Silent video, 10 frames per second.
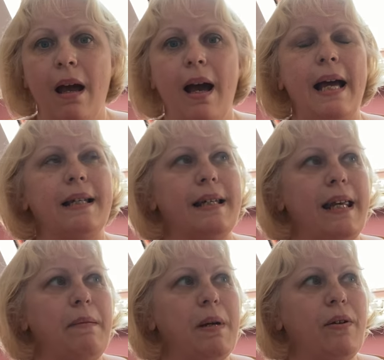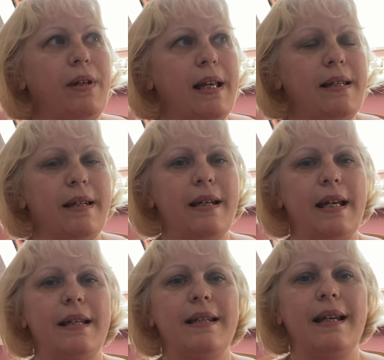I had an email yesterday
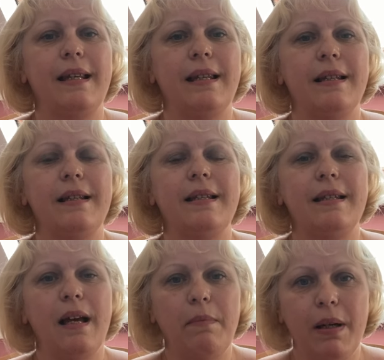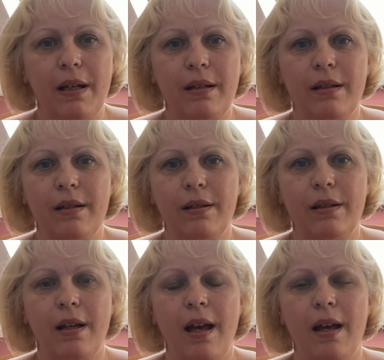to say that the summer
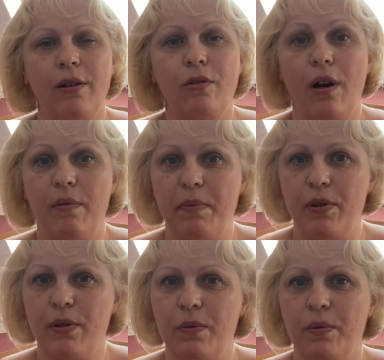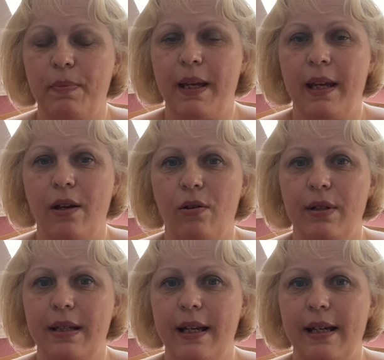craft box will be on
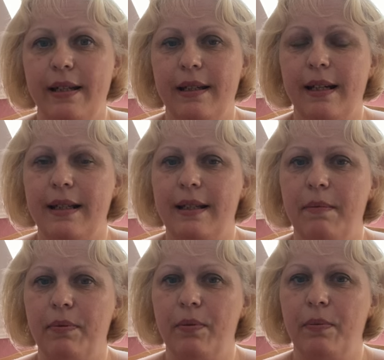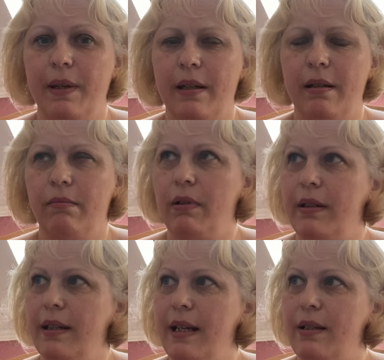sale in the next couple of weeks. Well, in
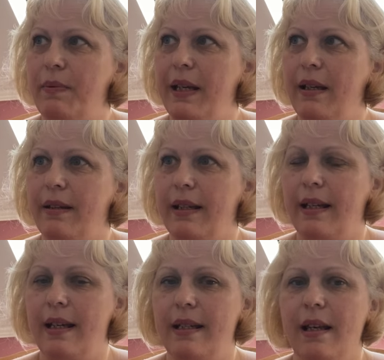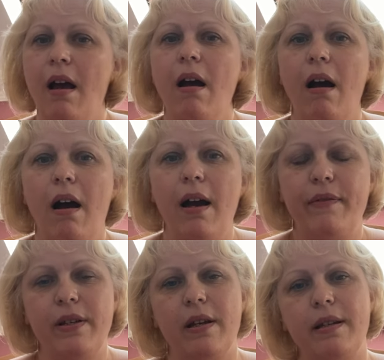the next week, I think it is. I've
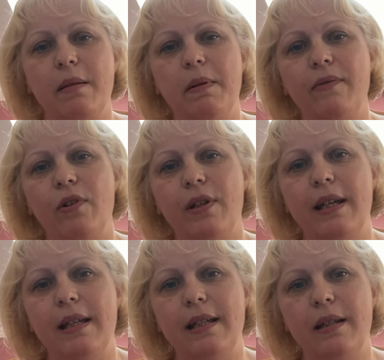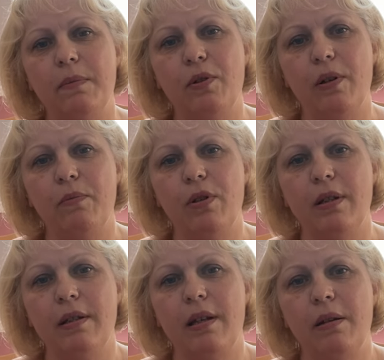signed up. I've got a yearly
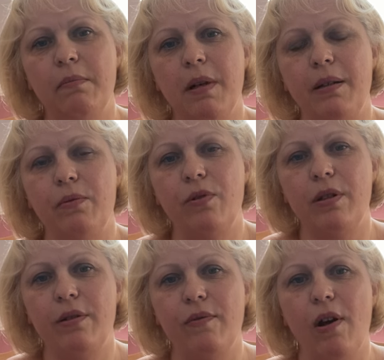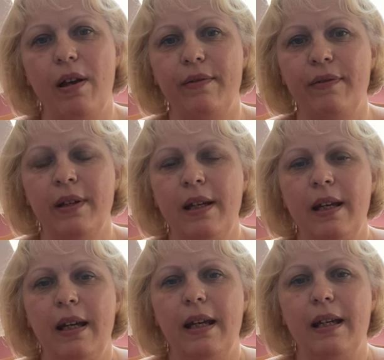subscription, so mine will just arrive
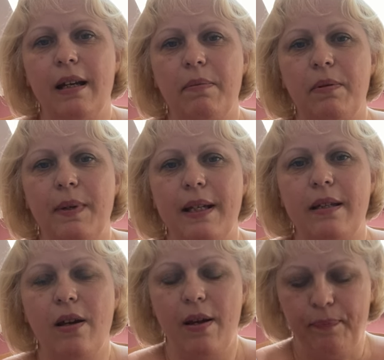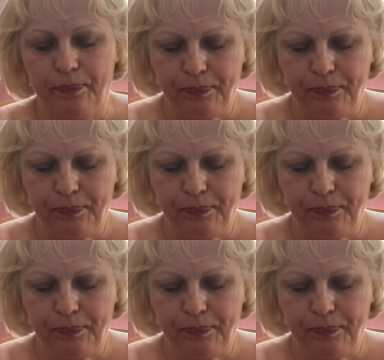in a couple of weeks' time.